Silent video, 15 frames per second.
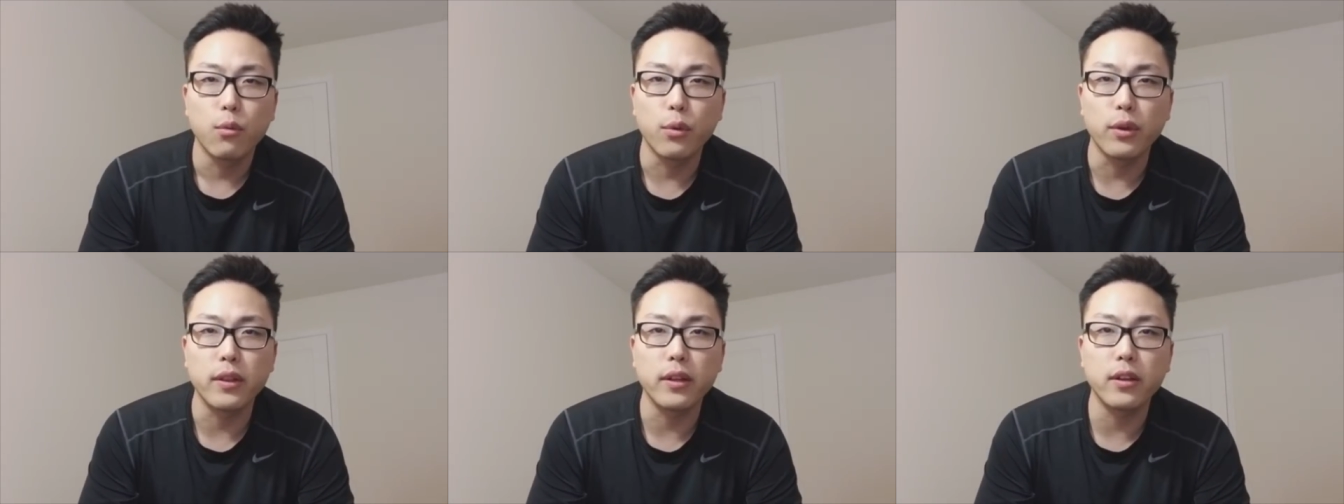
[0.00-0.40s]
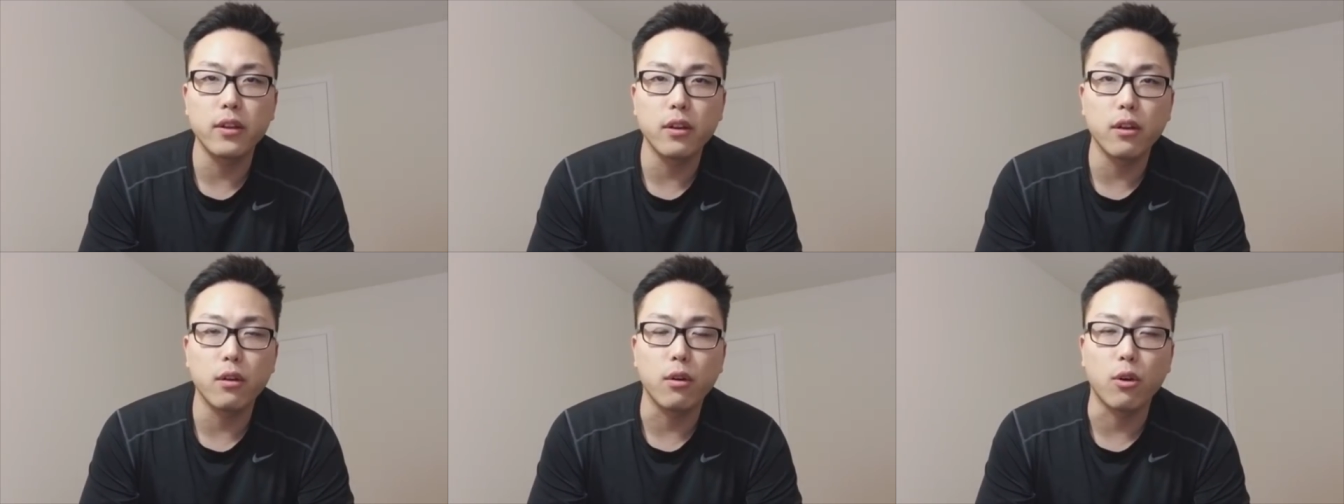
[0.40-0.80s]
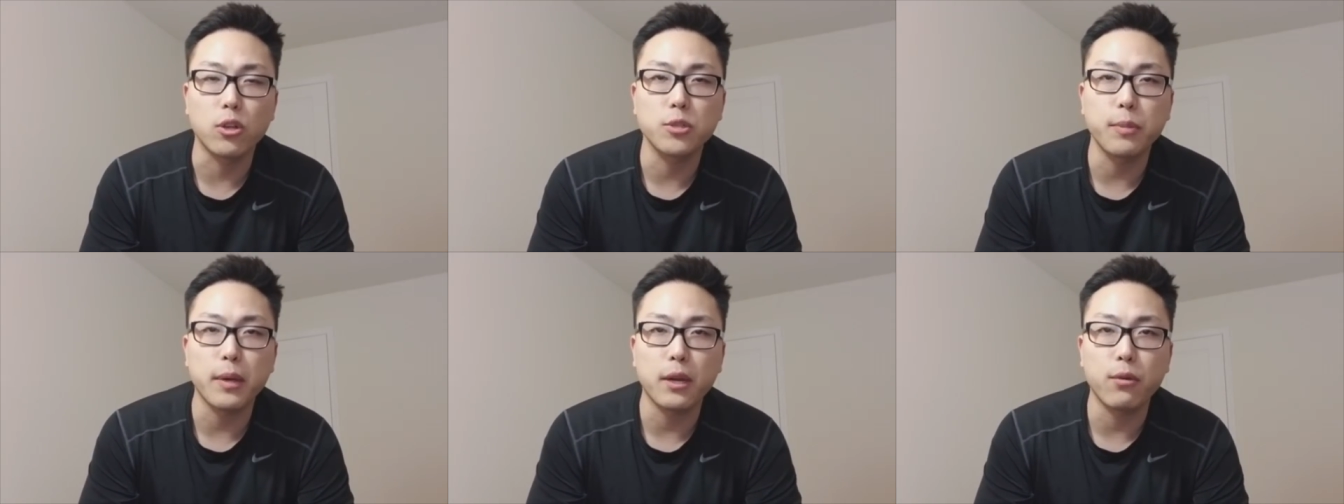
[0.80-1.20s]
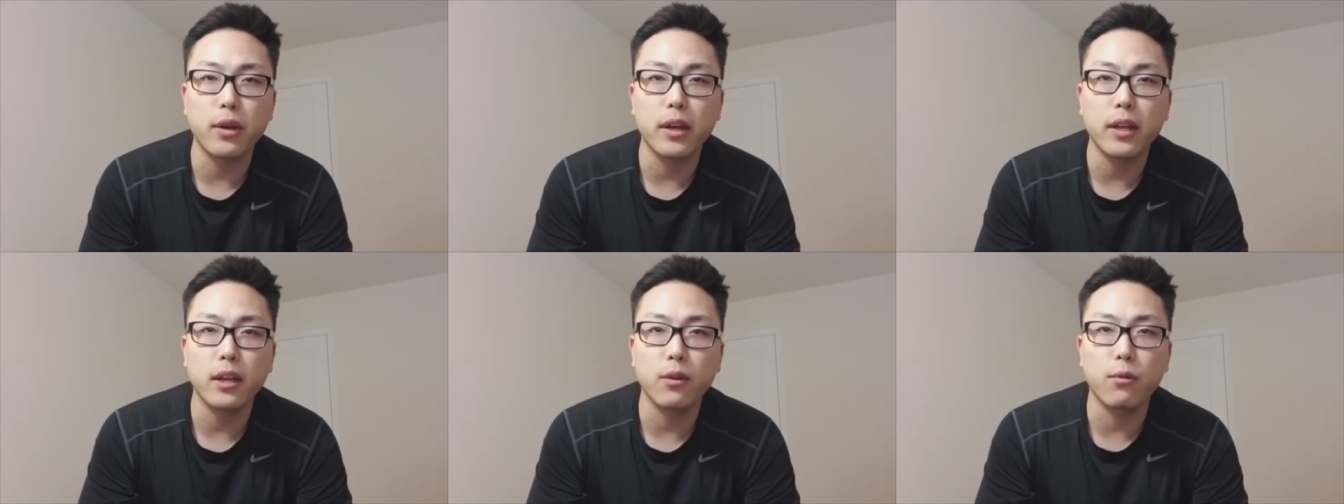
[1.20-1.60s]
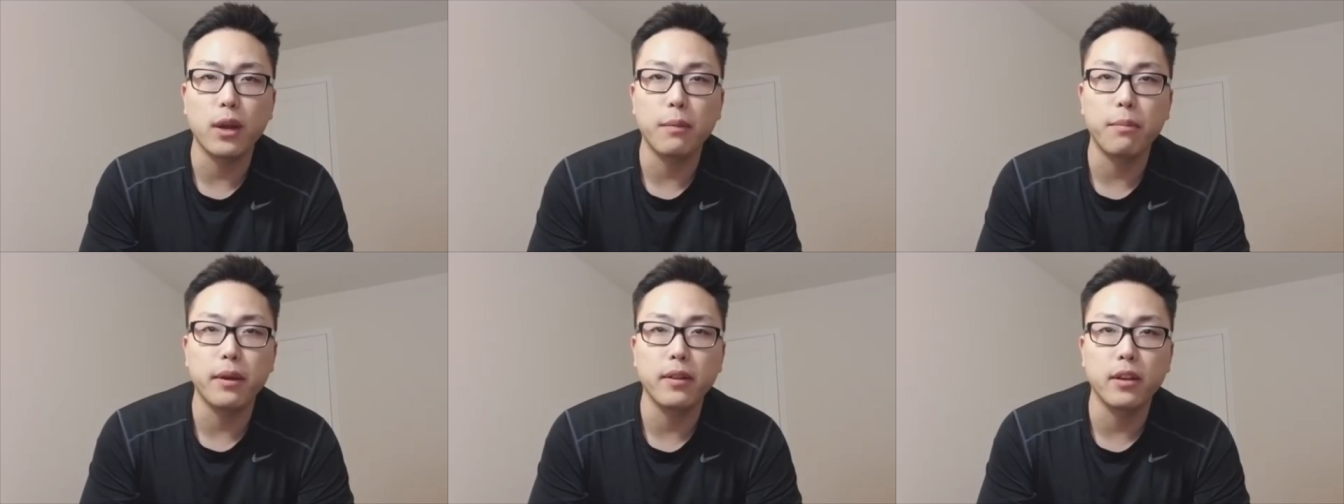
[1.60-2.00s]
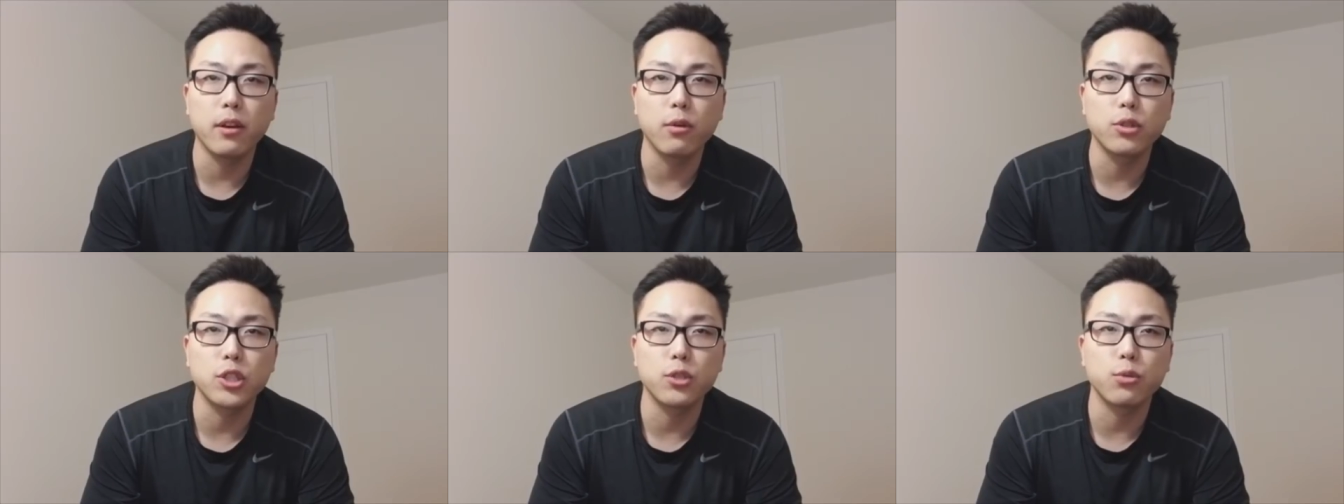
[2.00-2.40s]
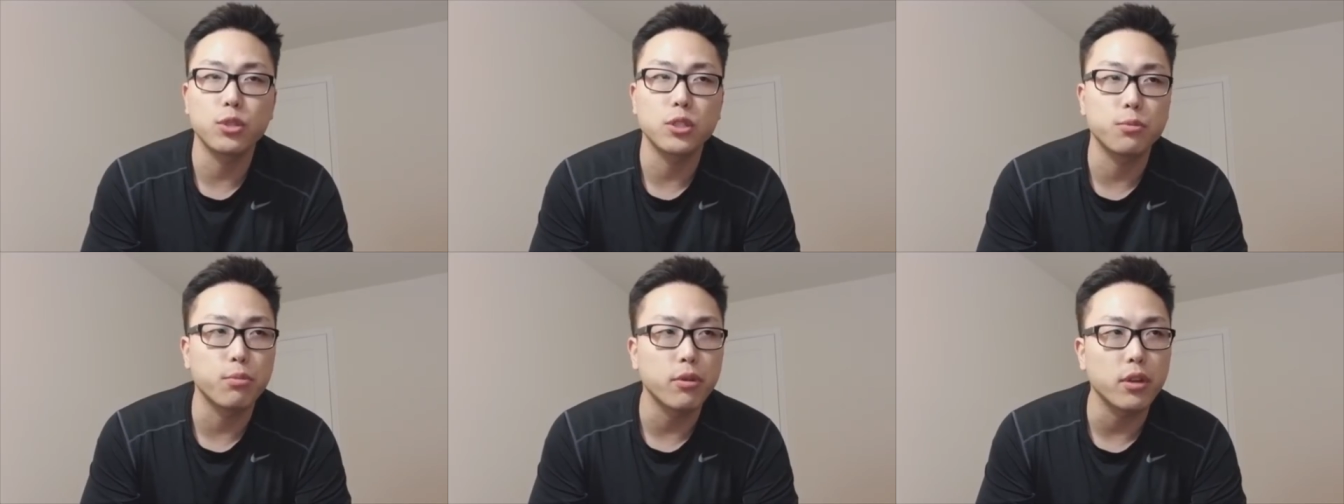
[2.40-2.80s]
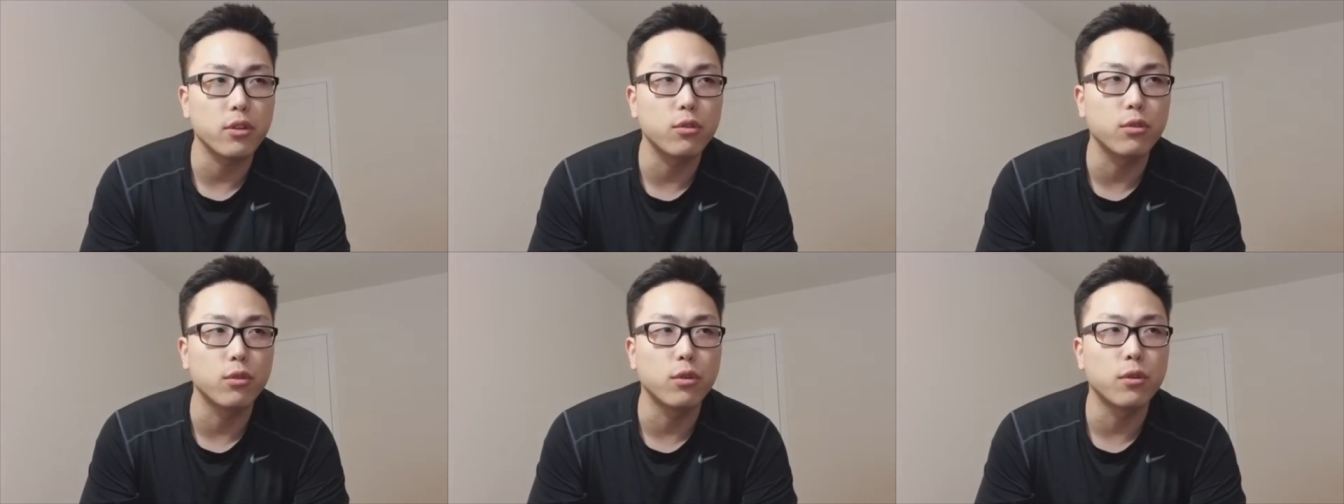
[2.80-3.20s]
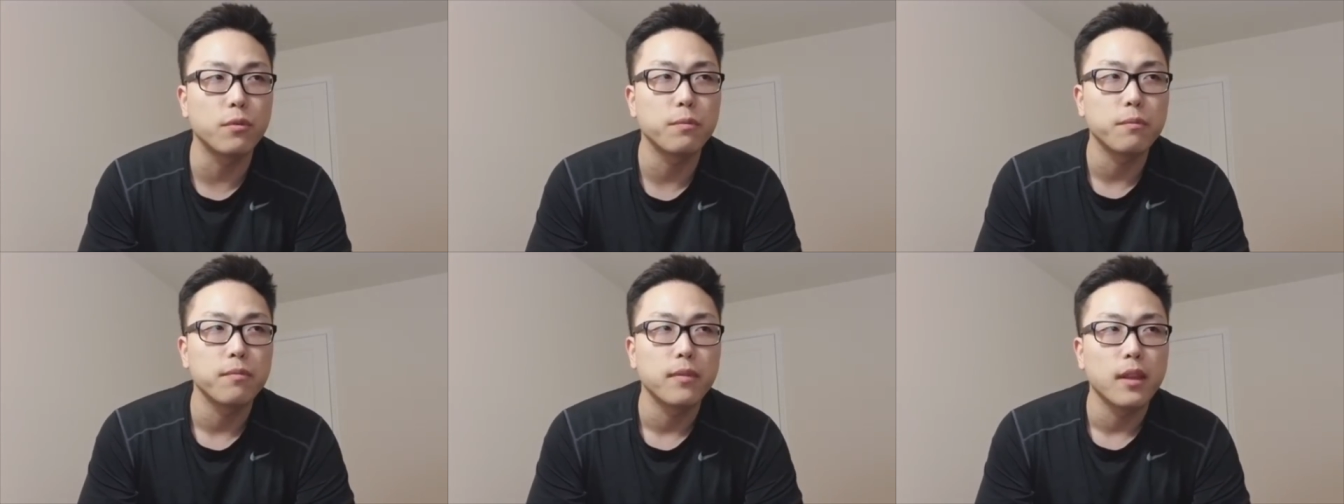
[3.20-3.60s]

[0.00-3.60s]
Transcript: We did go horseback riding right by the ocean, which is pretty cool.